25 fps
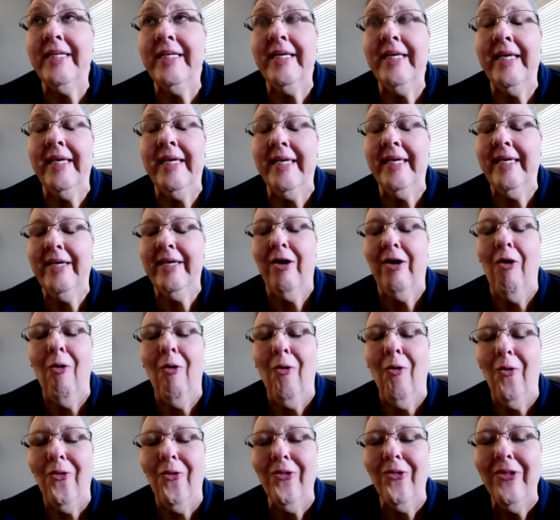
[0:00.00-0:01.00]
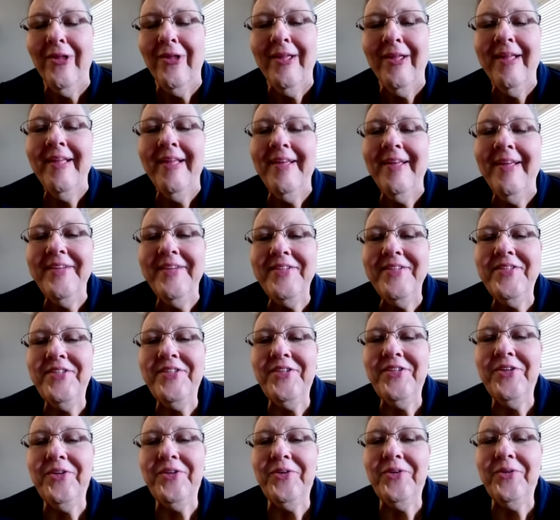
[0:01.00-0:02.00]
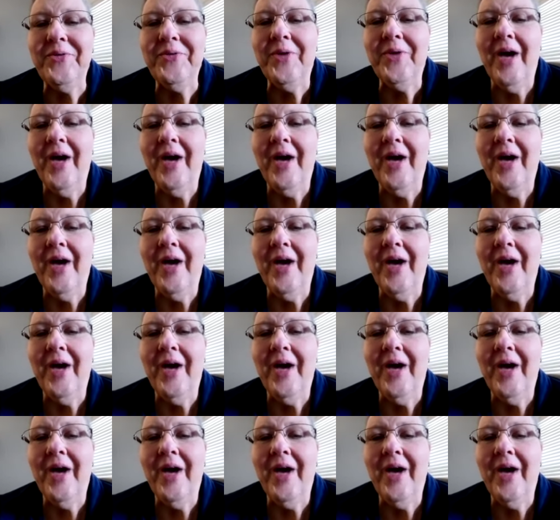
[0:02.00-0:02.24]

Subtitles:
icky hole to